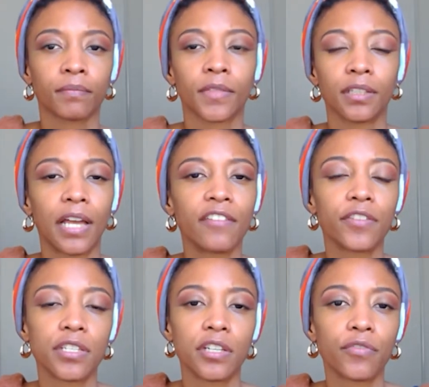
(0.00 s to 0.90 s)
life is
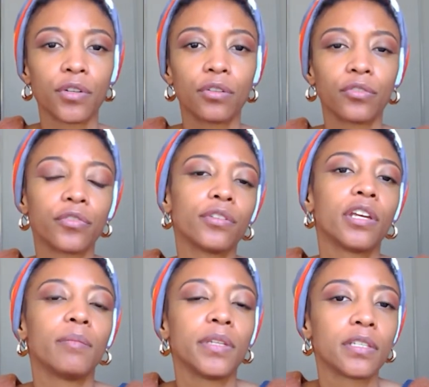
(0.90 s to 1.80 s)
difficult for
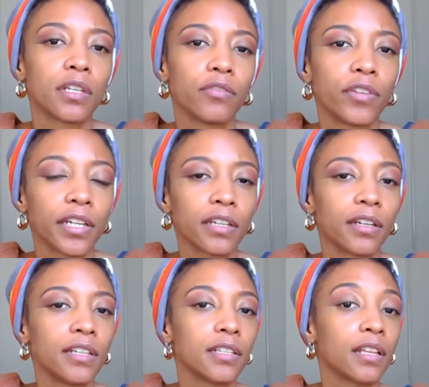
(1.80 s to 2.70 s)
them instead of
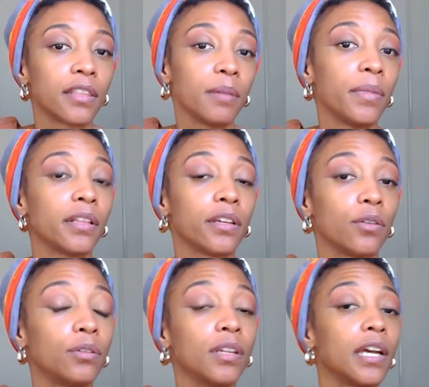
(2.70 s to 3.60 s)
recognizing that they make their
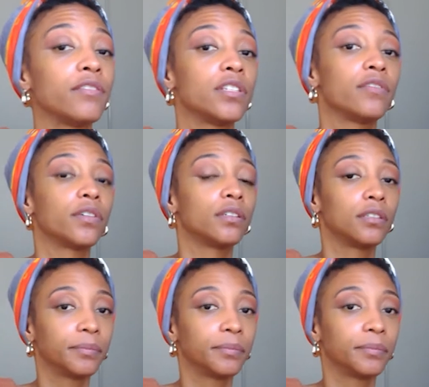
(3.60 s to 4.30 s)
own lives difficult.